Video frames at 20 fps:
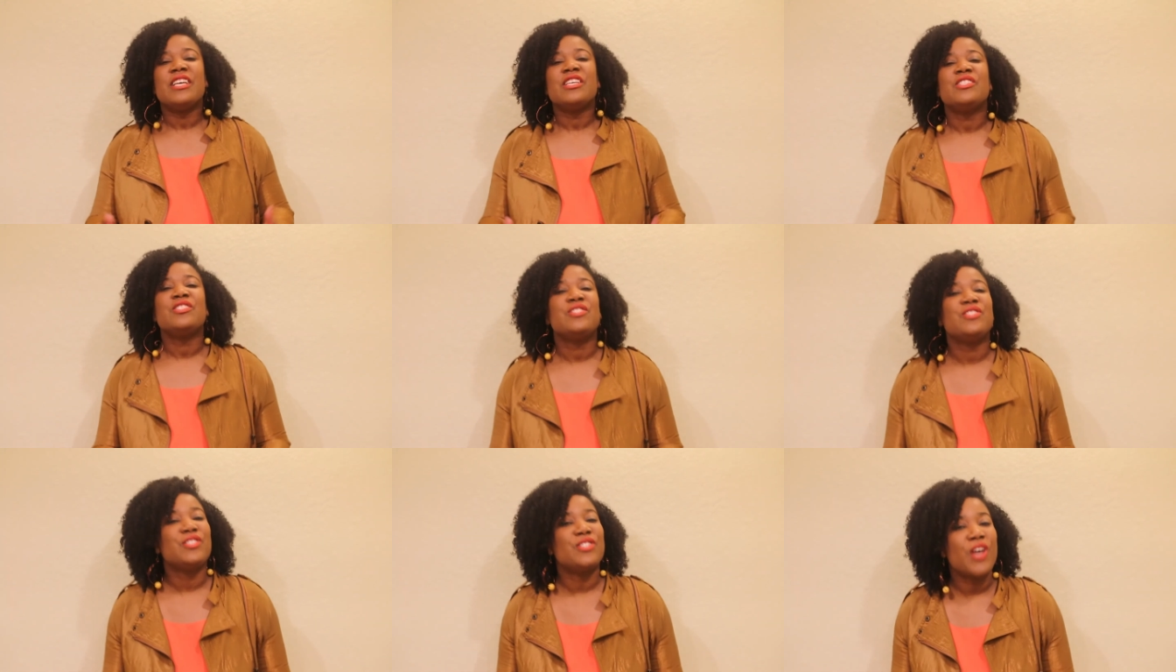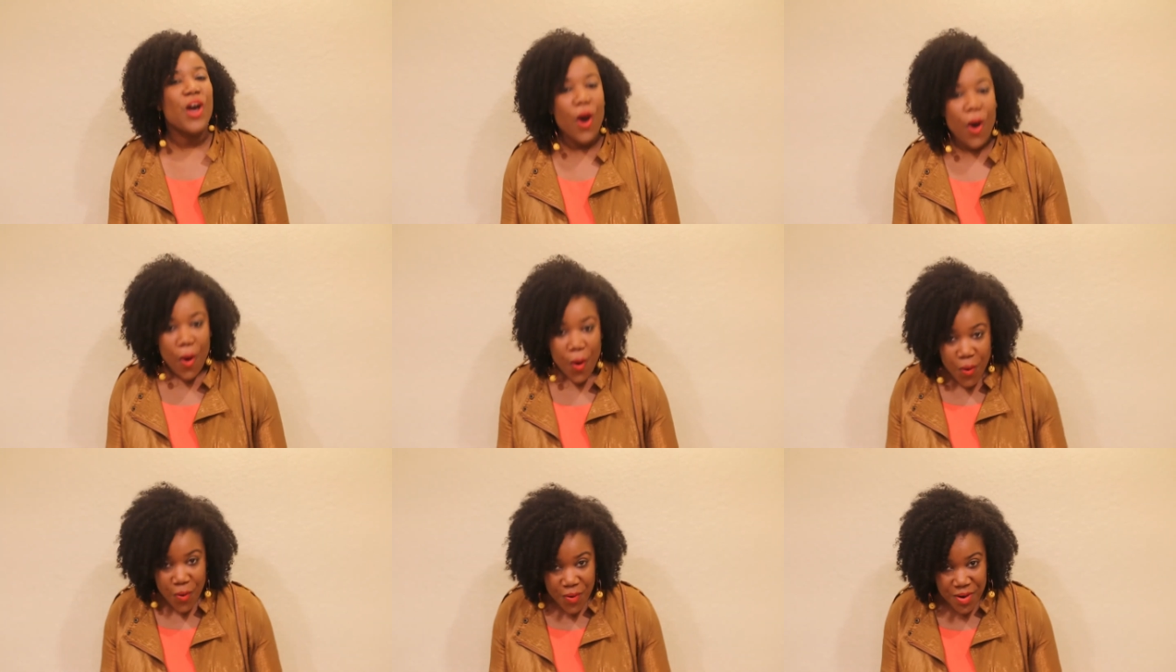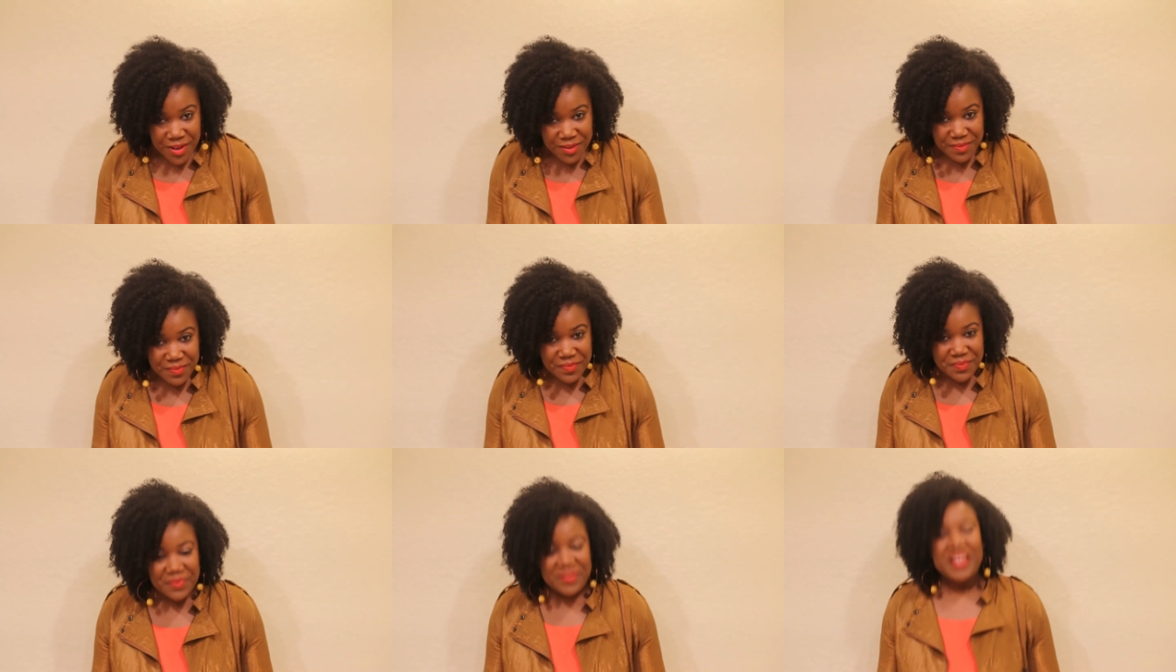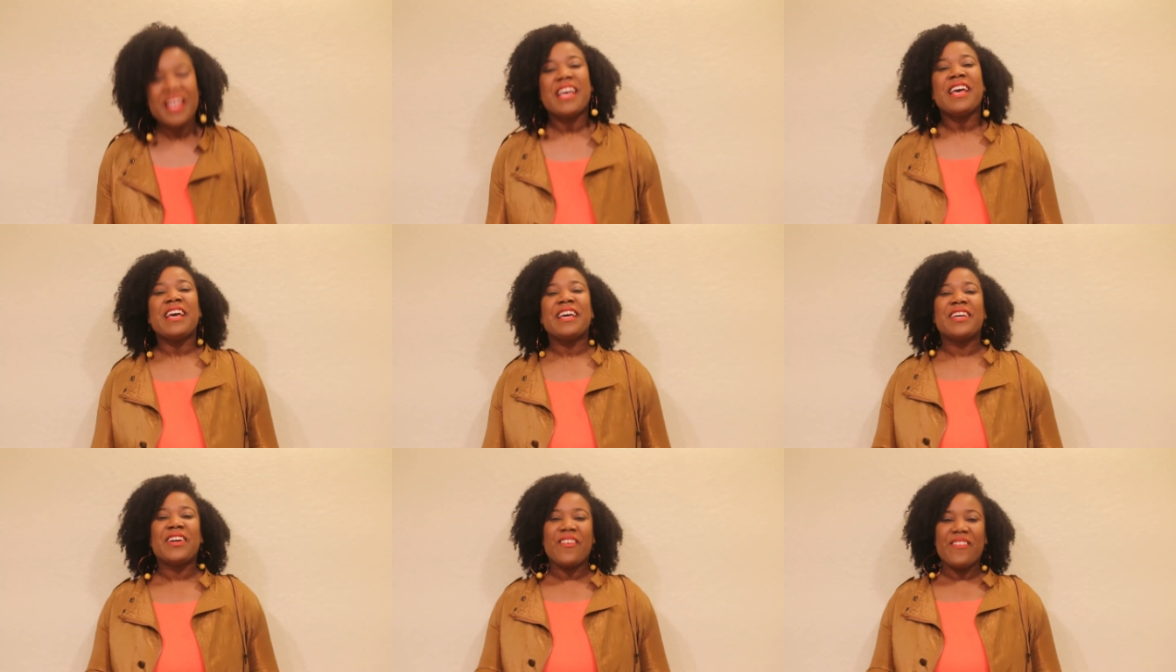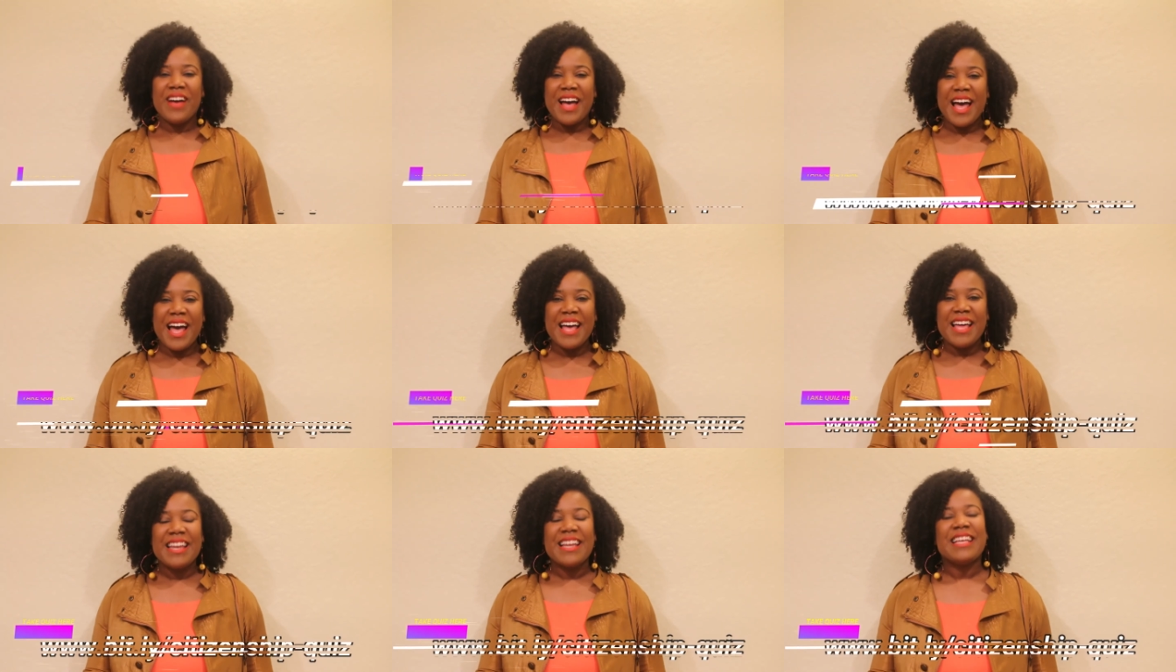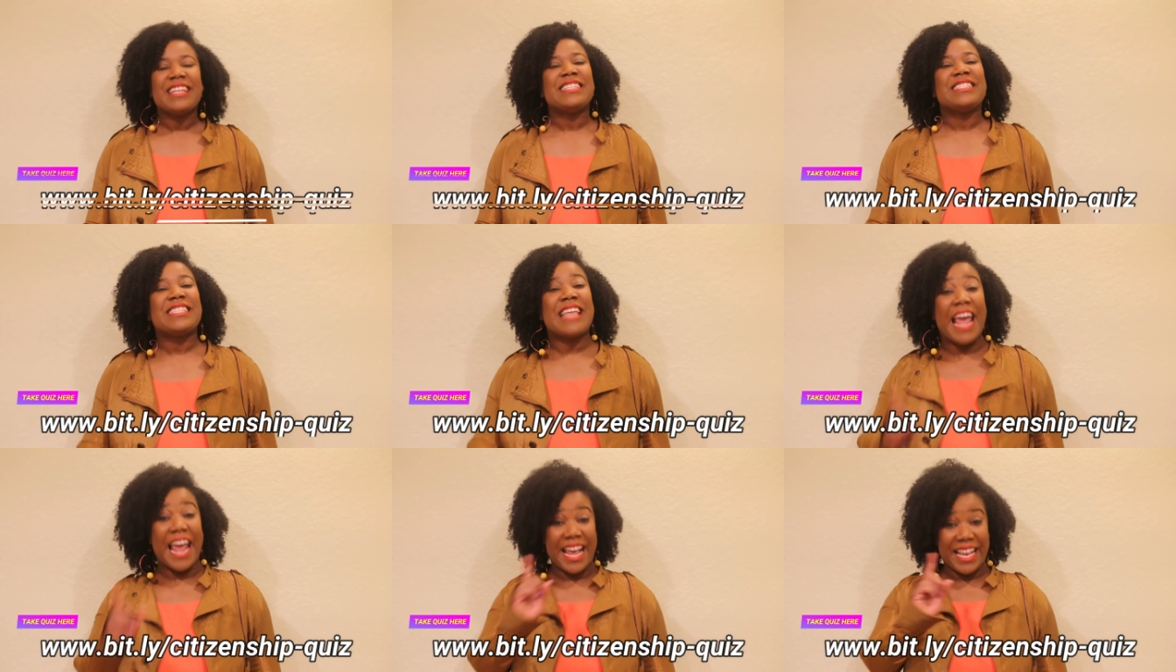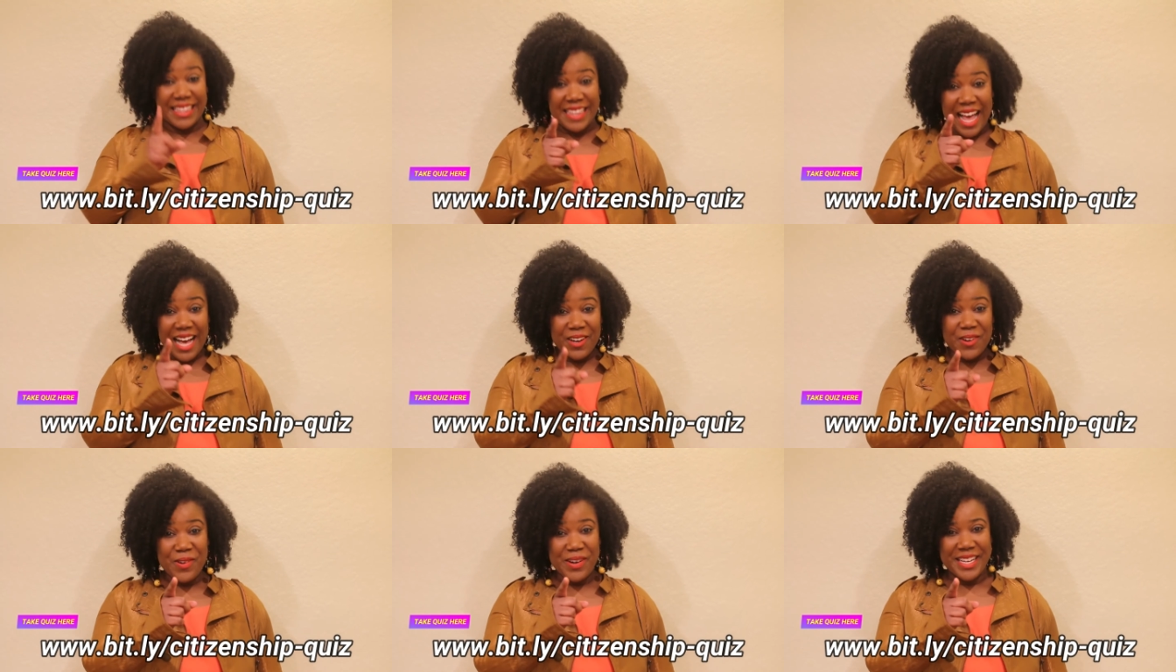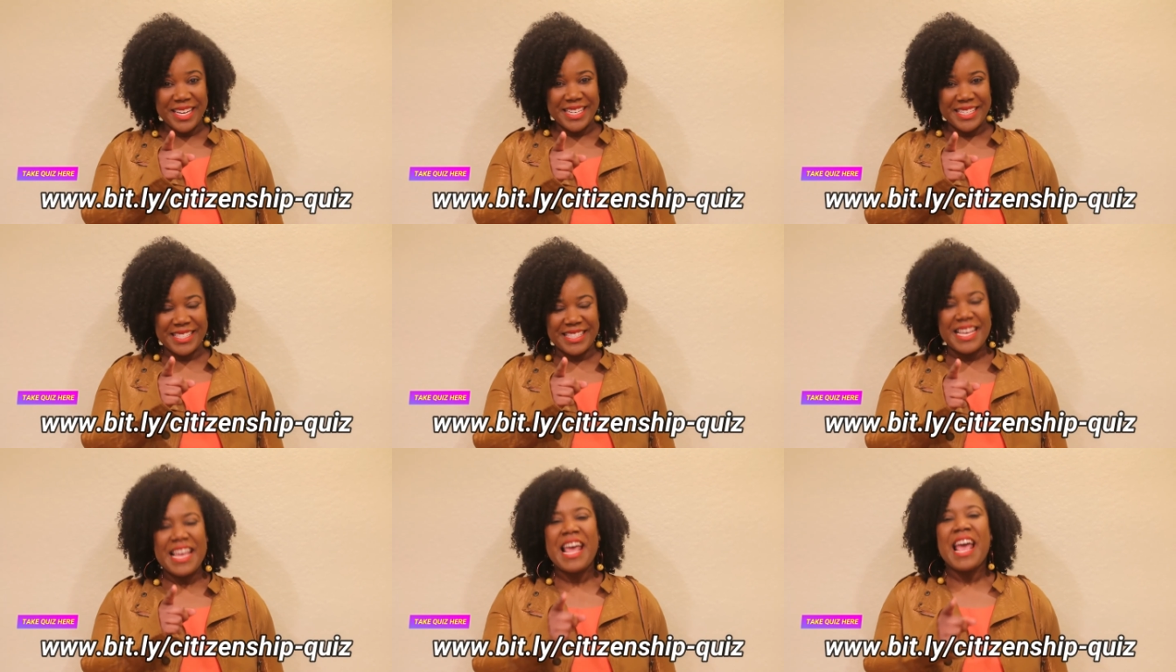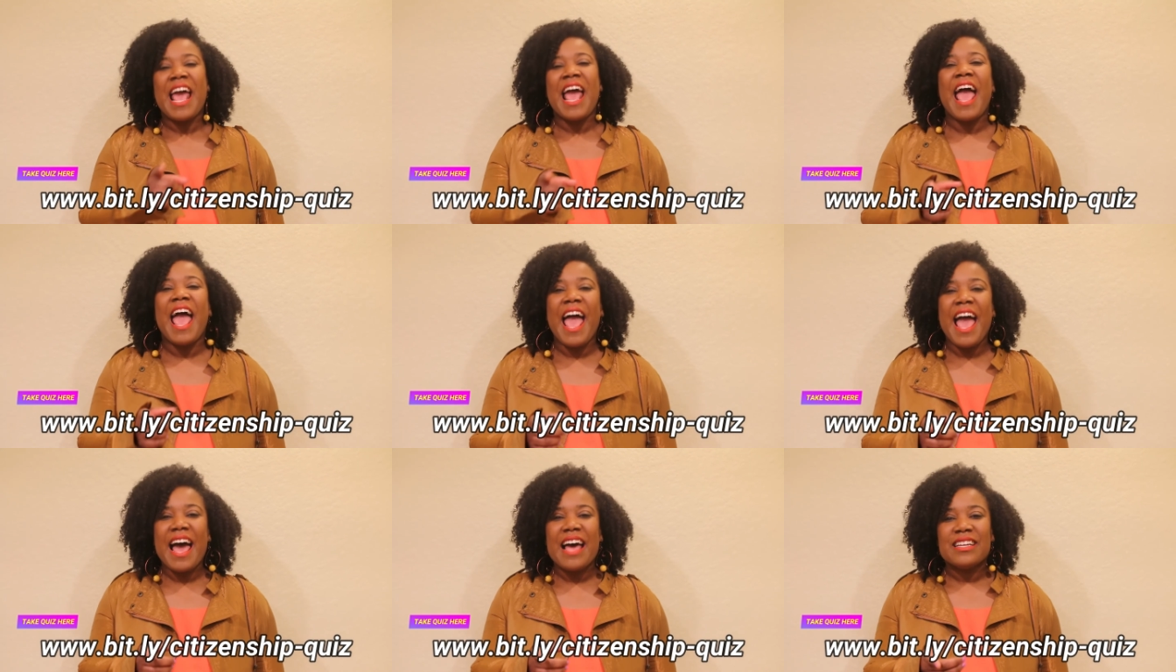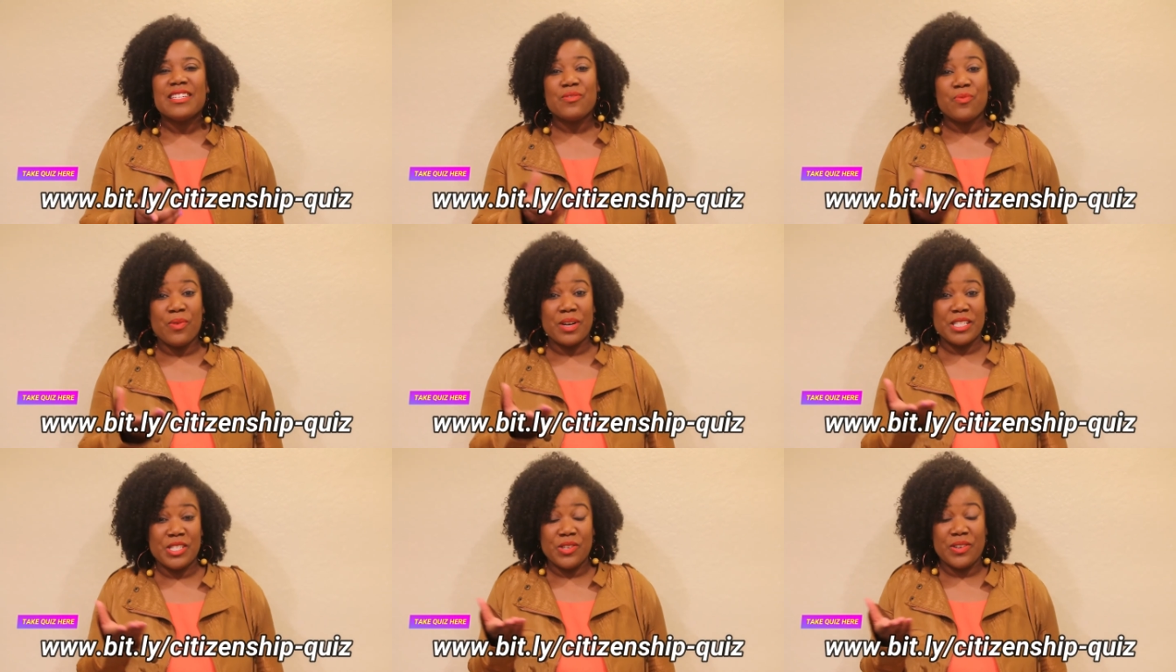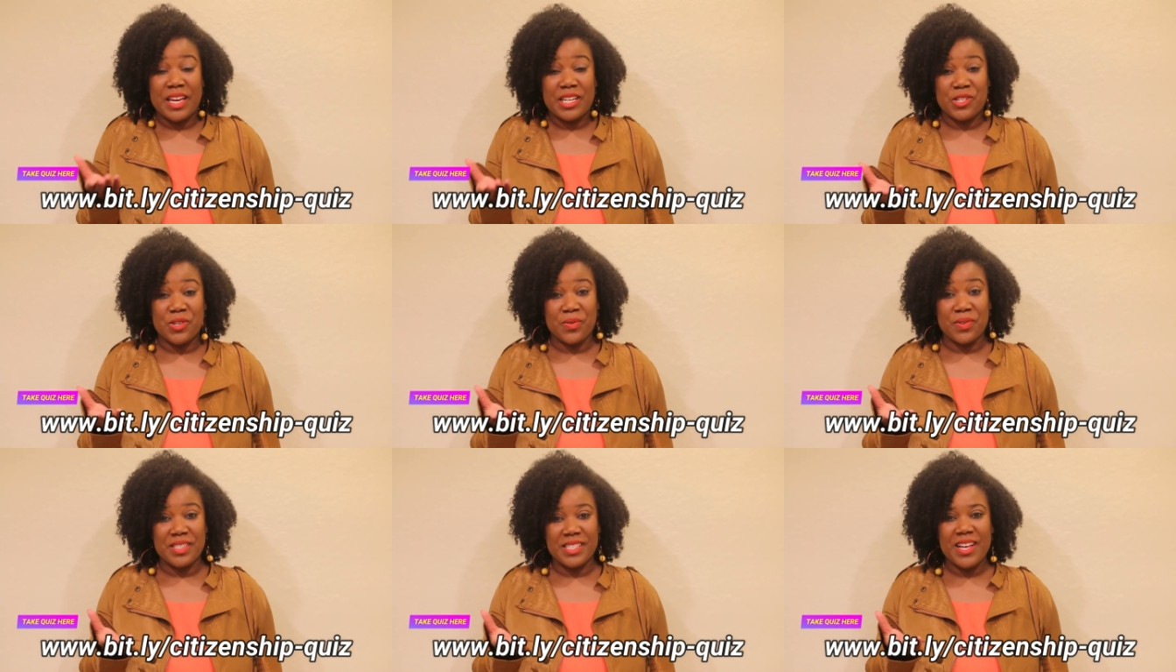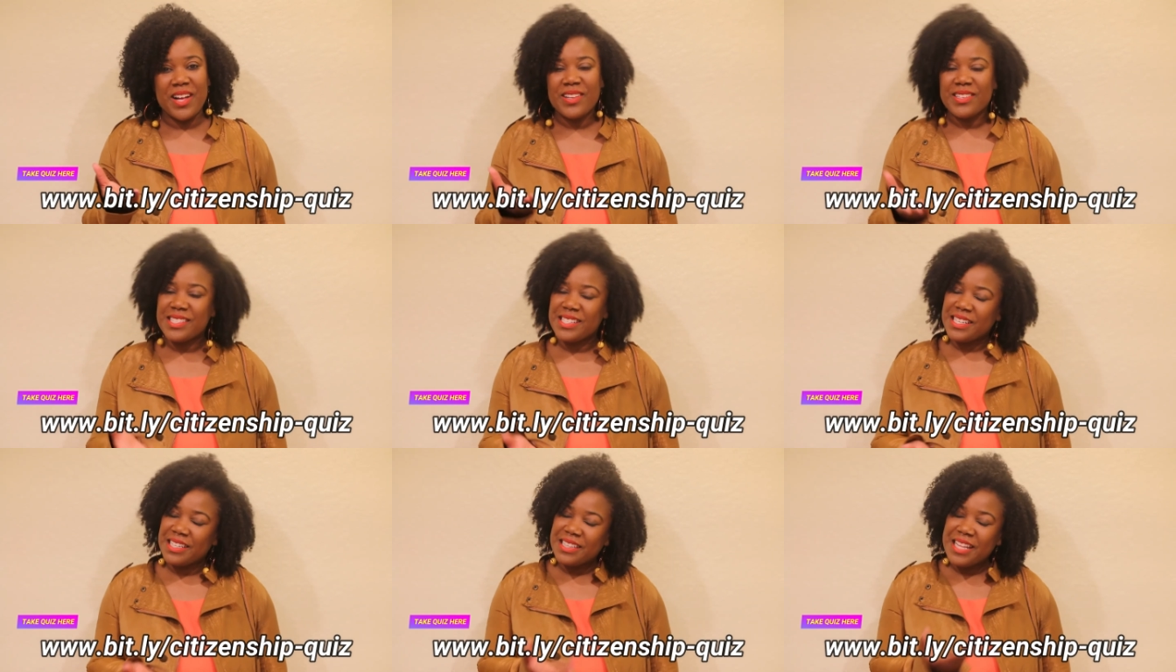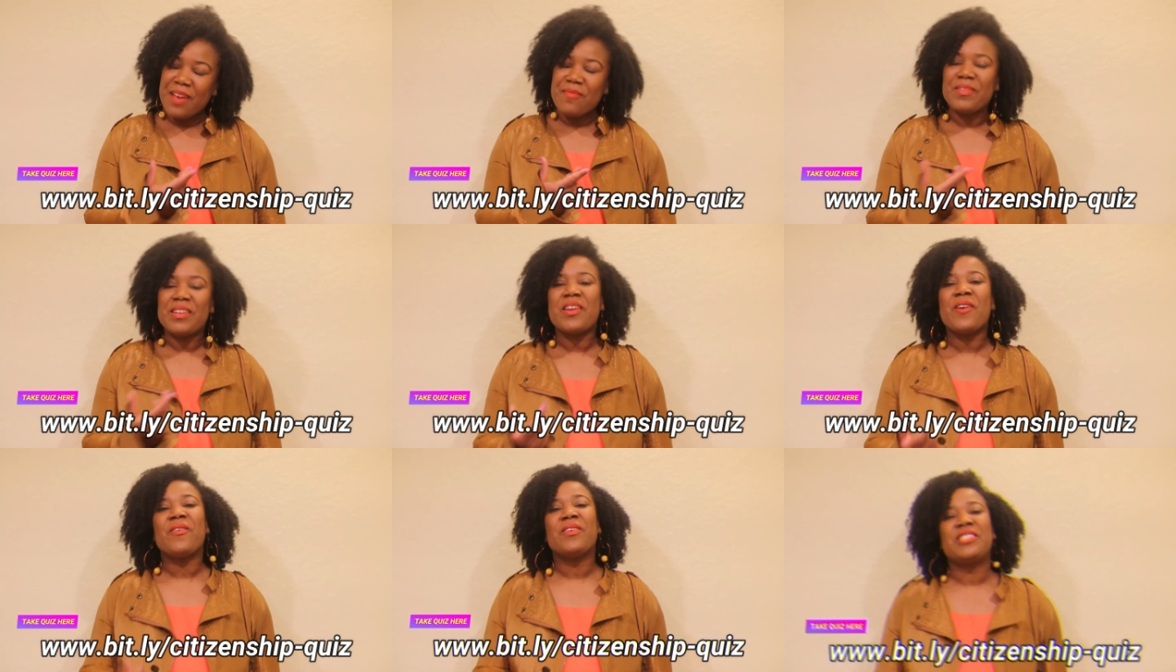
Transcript: So go ahead, take that quiz, and once you get your results, let me know